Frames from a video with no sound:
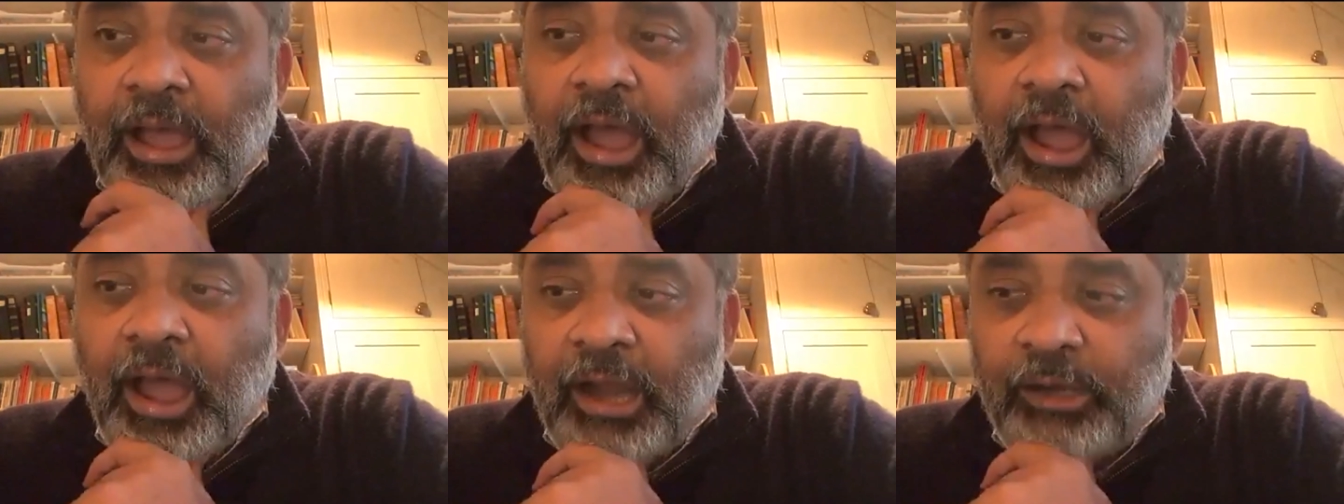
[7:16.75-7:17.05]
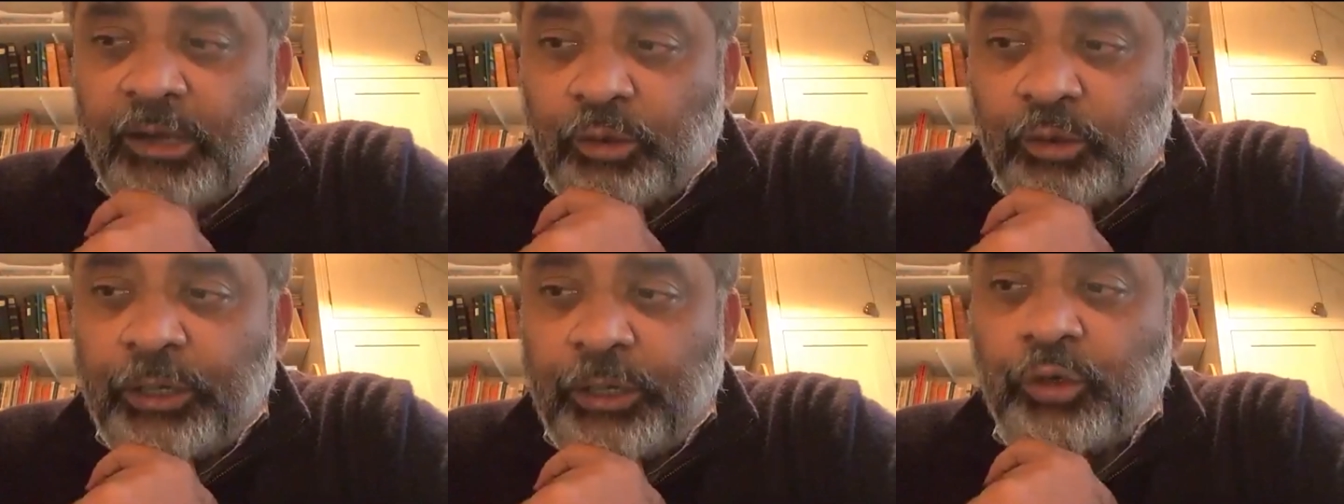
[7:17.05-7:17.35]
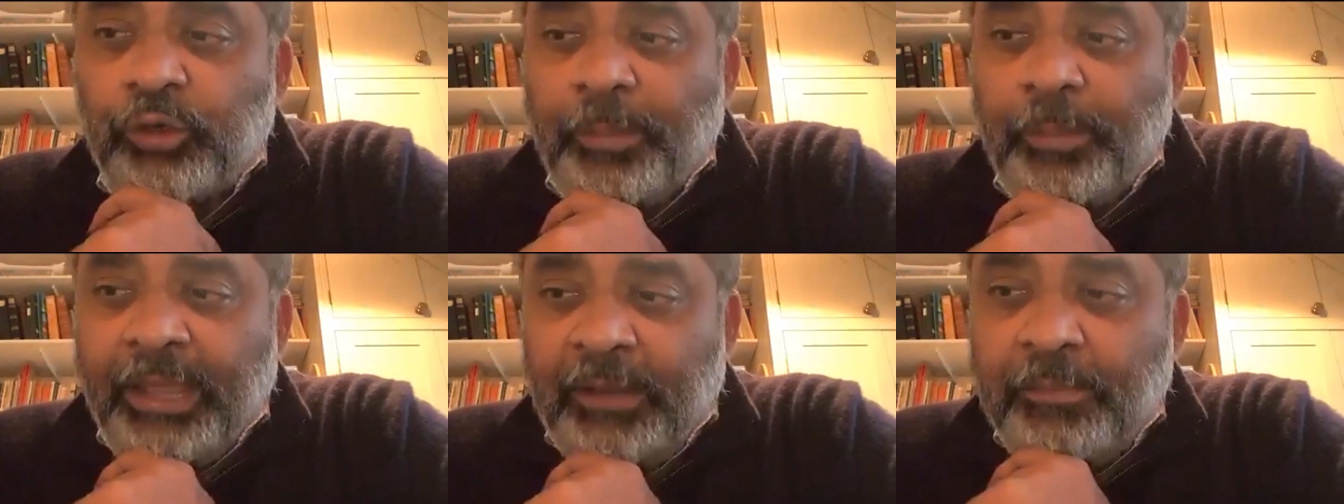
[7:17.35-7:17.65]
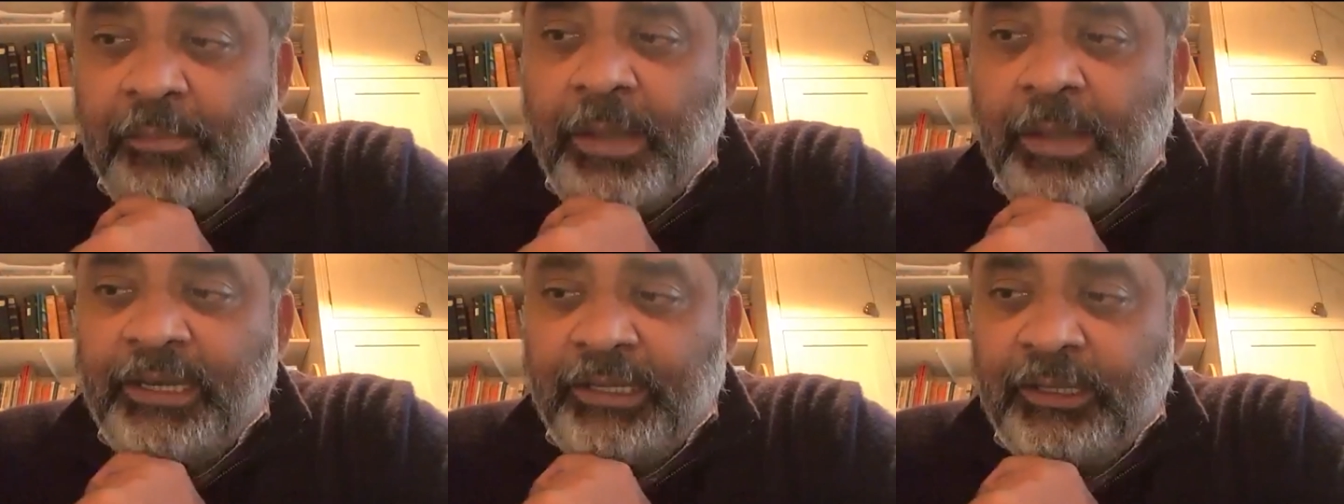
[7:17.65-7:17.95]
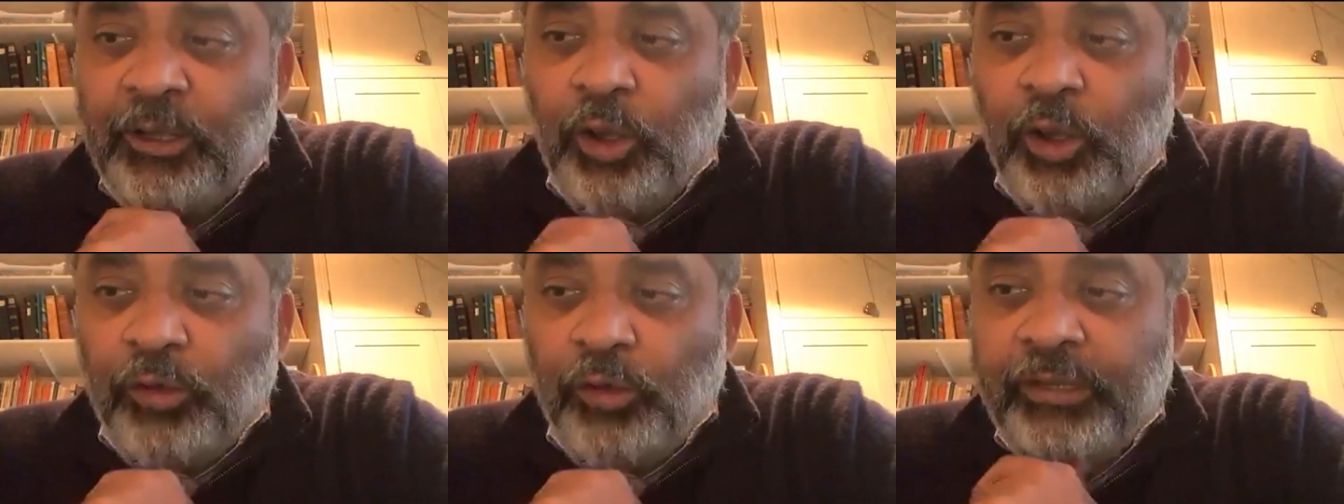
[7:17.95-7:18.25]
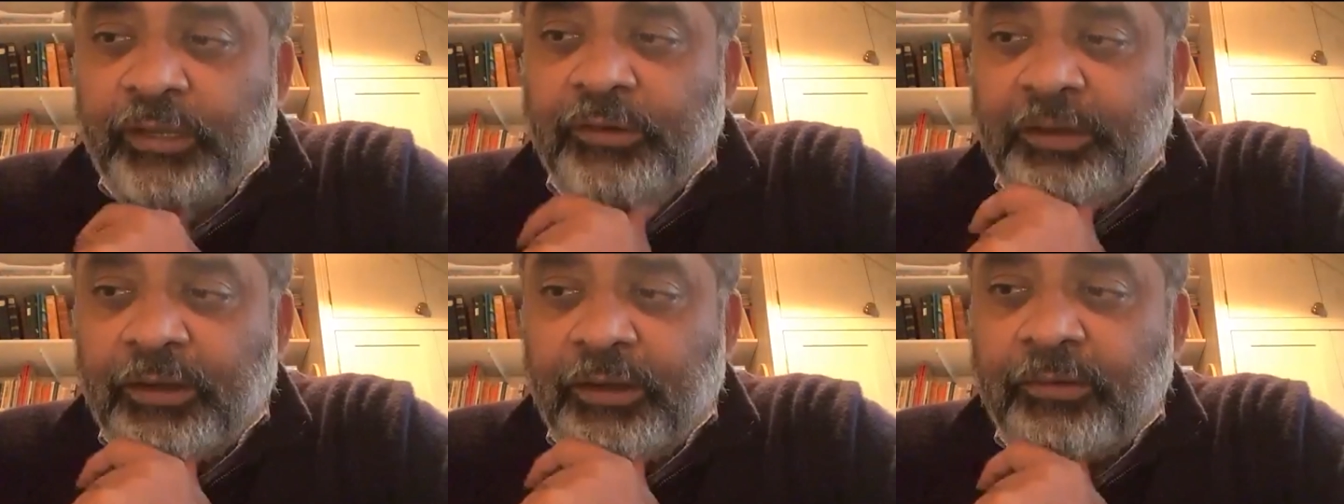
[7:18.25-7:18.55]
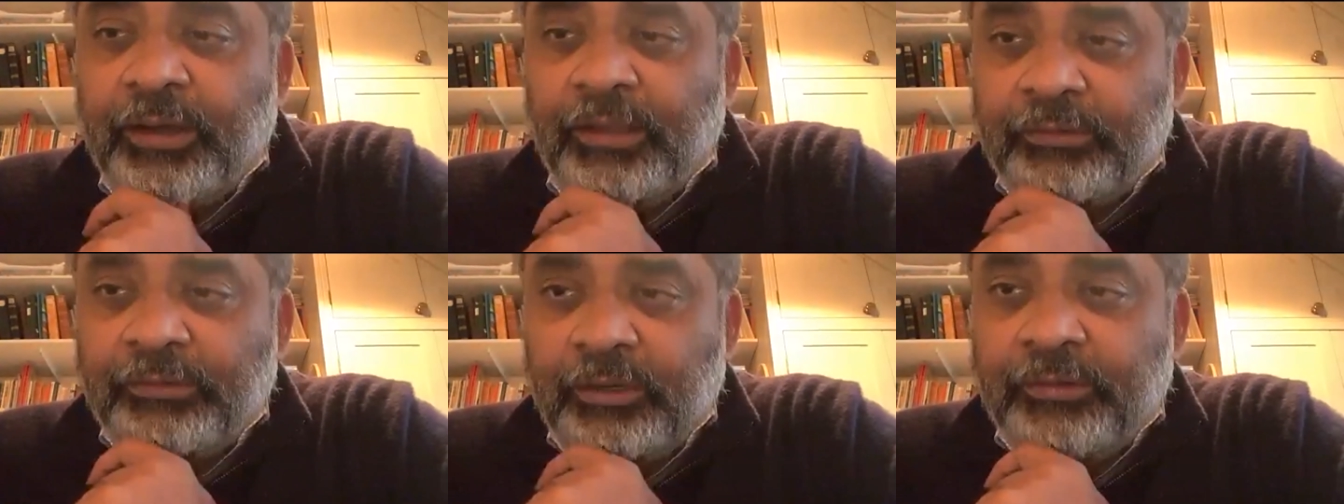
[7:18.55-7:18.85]
are going to make money off the green
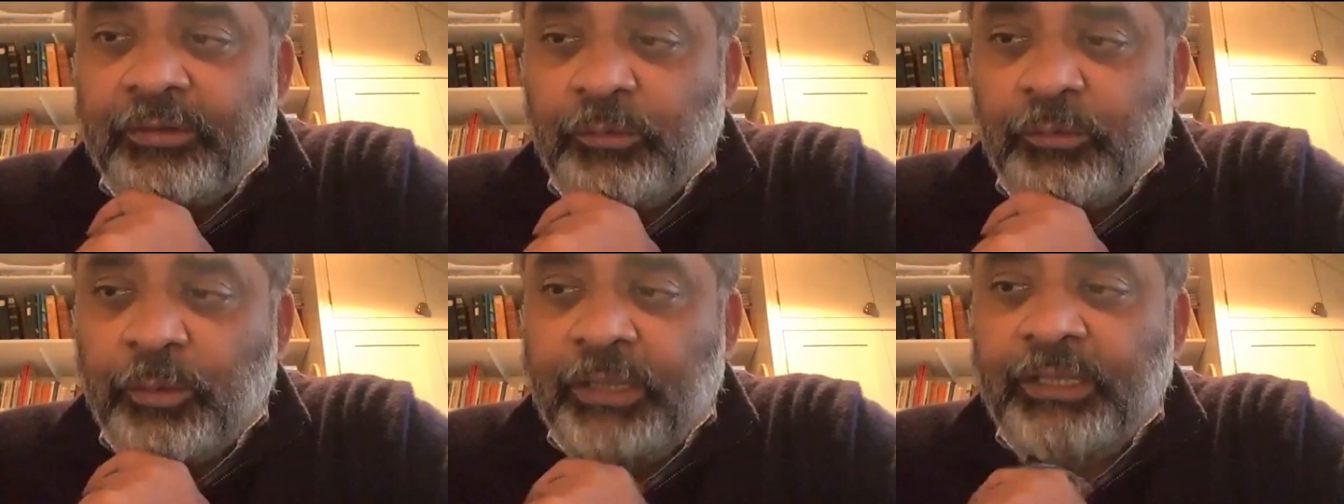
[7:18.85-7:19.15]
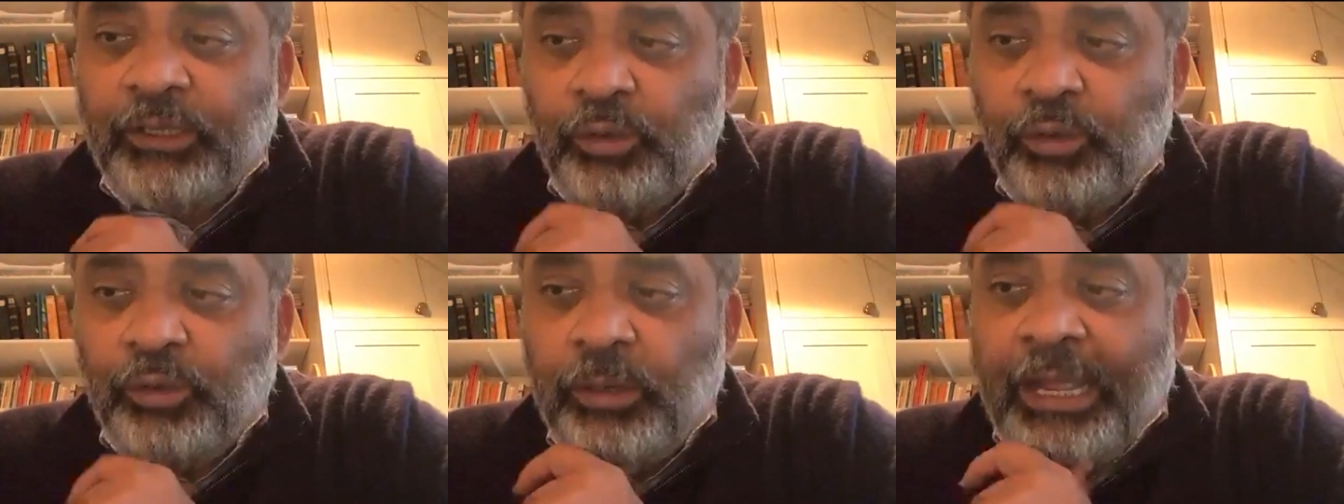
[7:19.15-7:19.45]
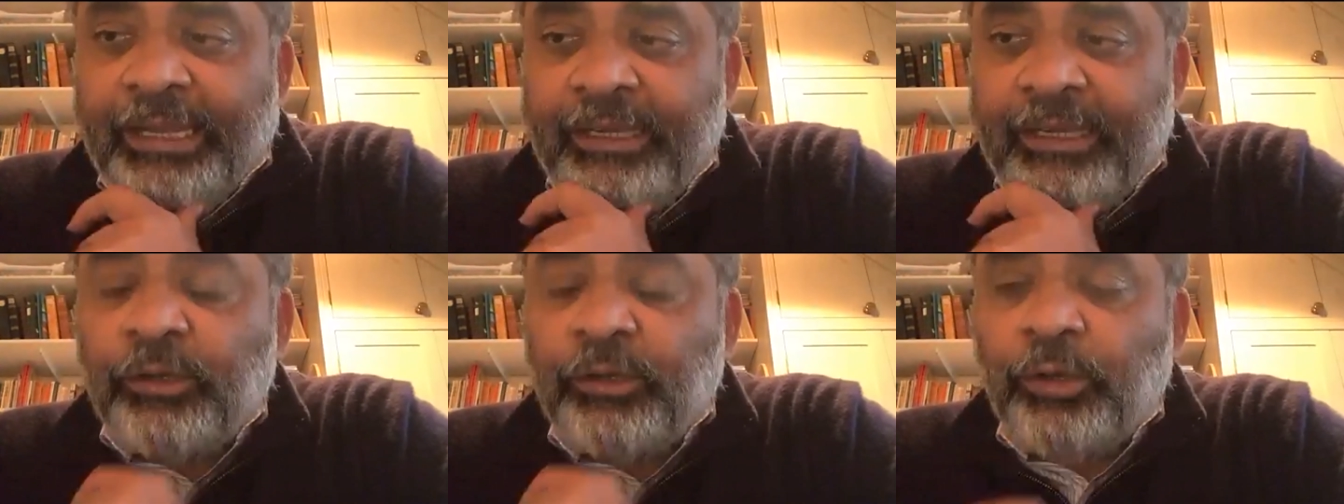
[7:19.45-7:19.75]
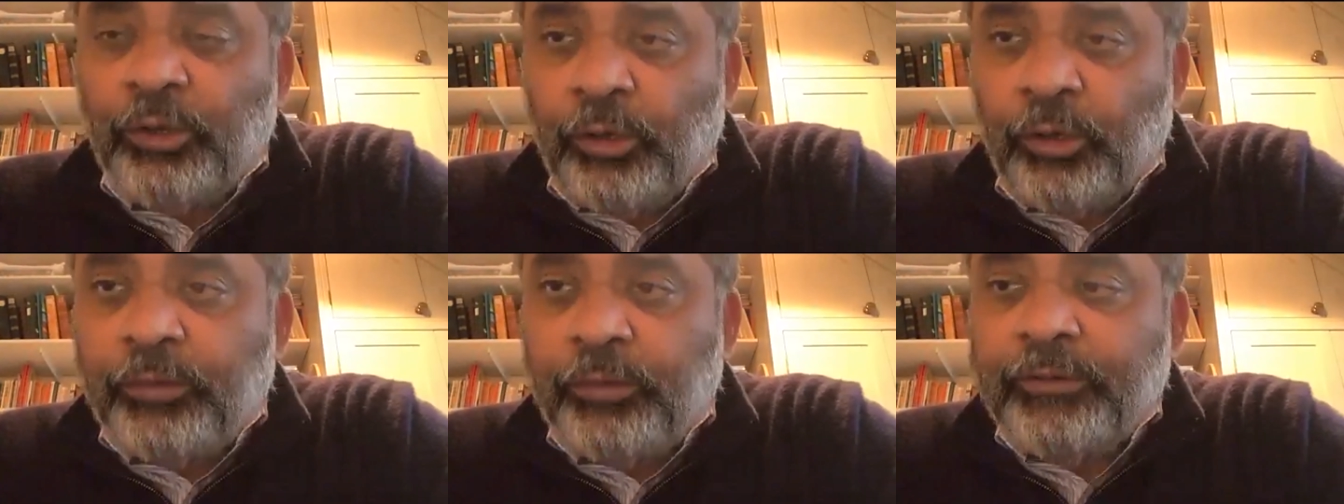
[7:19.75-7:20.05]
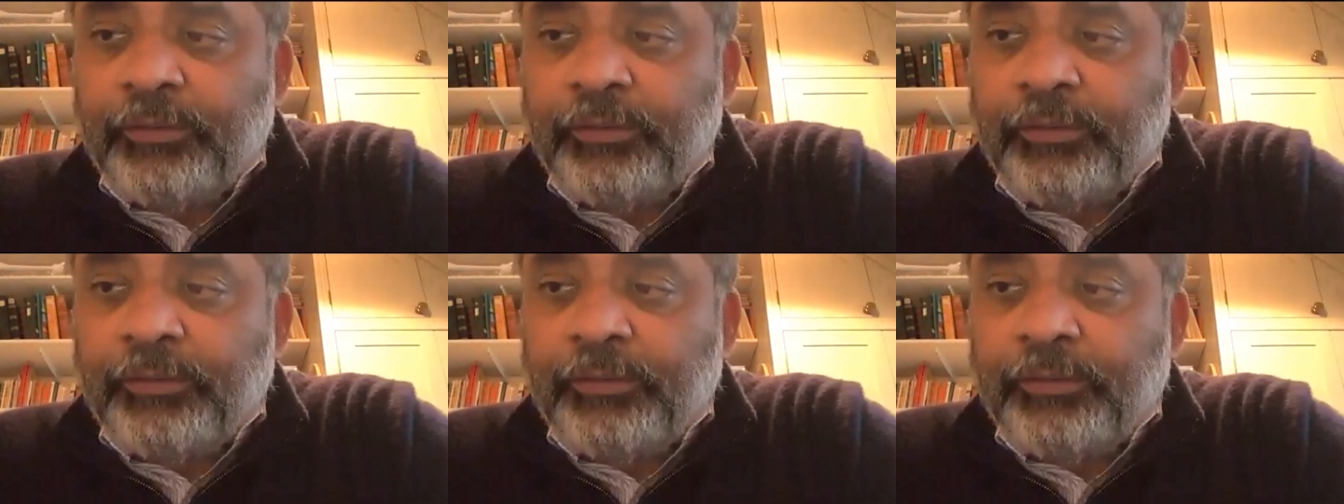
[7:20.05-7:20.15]
transition, whether you like it or not.